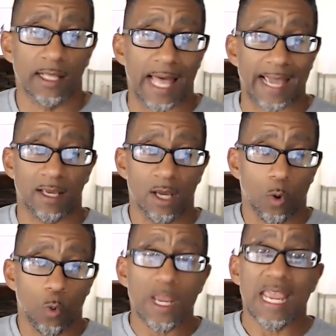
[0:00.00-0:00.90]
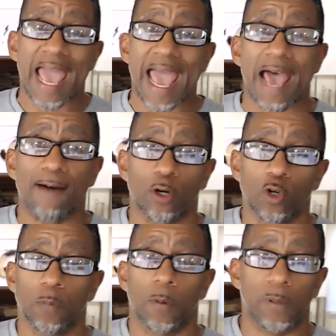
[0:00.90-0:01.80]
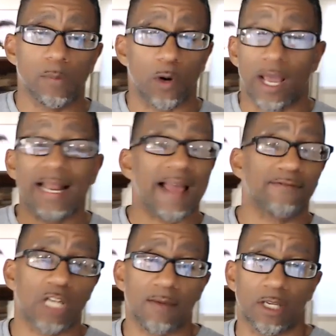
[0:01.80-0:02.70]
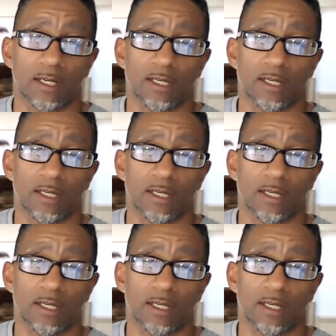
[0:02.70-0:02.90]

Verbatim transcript: Like, we have a group of people, and I have Jamie